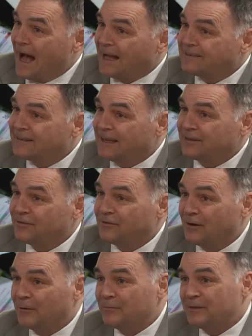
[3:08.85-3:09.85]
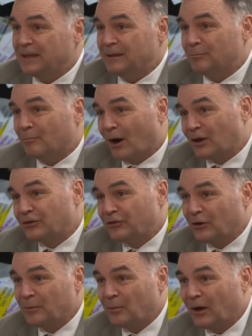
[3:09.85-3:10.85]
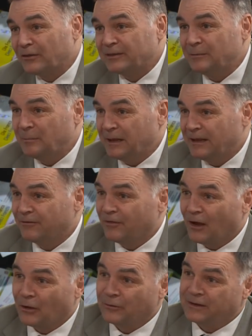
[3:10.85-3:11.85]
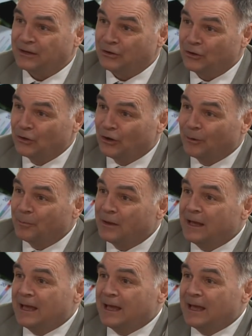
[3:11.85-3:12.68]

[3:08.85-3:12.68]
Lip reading: assets from the monetary policy being followed in Europe